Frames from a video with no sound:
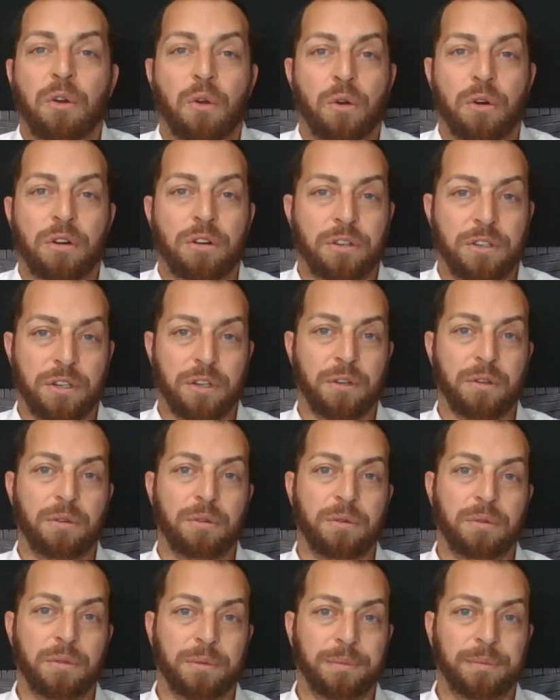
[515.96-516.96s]
in order
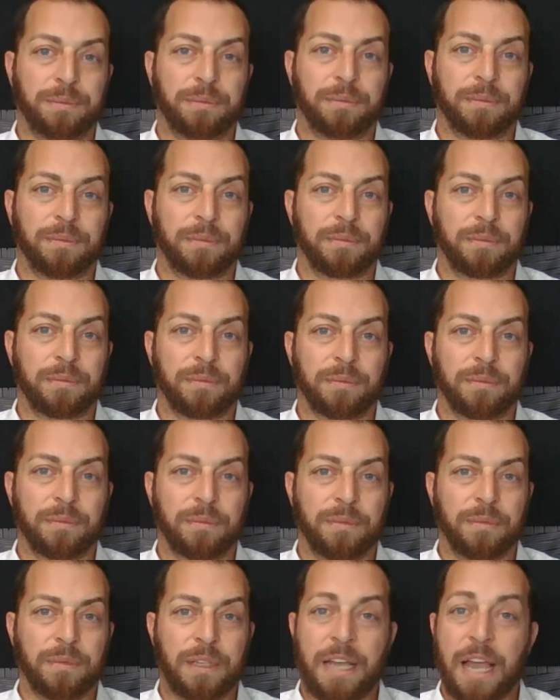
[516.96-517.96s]
to
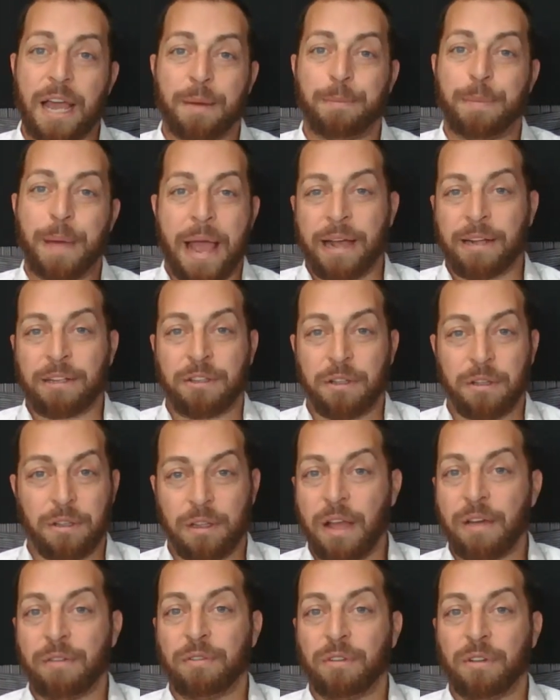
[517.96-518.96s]
get back to the
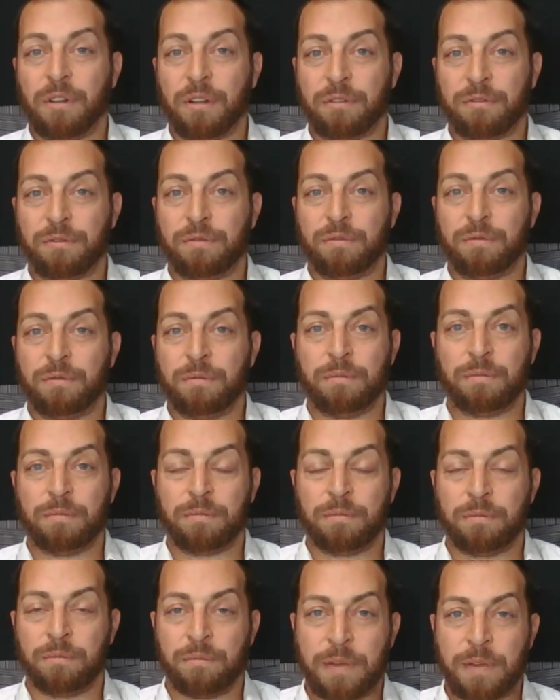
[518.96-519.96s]
level of
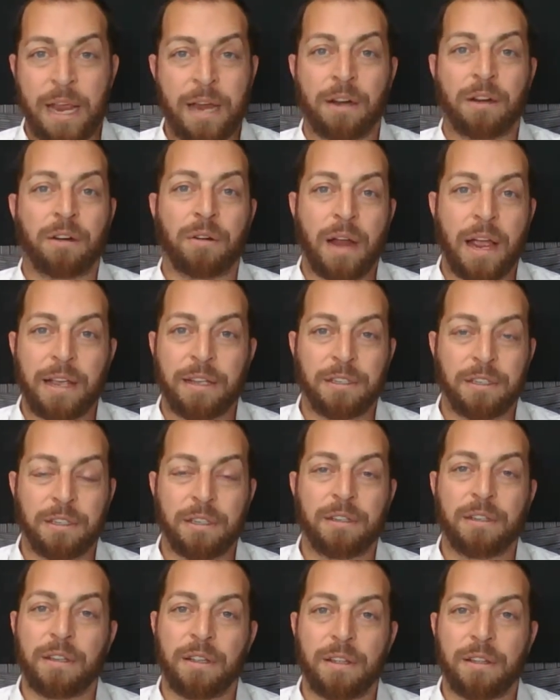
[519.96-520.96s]

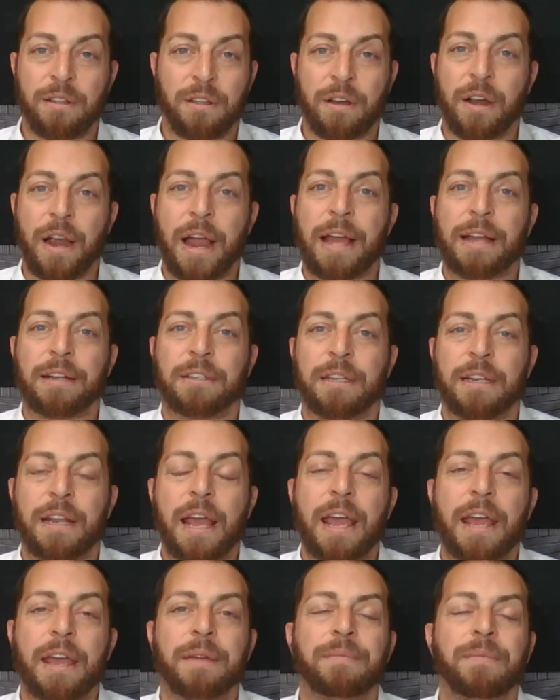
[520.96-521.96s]
terrorizing that they're at
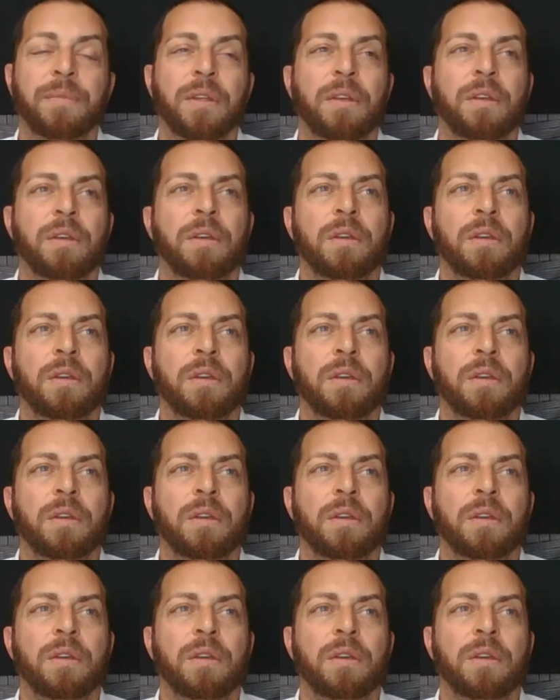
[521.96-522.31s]
today.